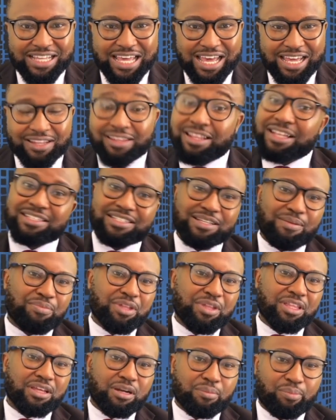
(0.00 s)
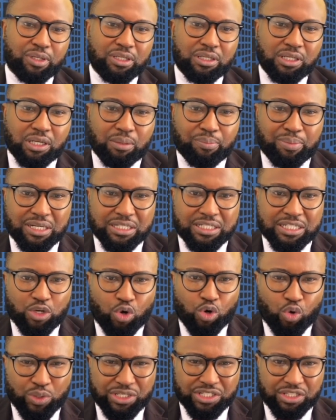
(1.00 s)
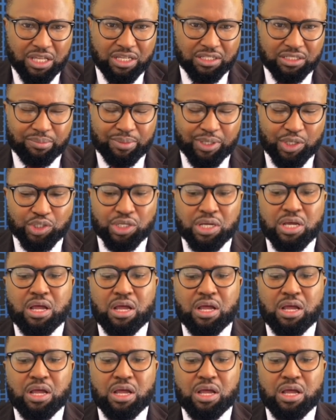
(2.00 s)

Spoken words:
and that's something that a political party always thinks about.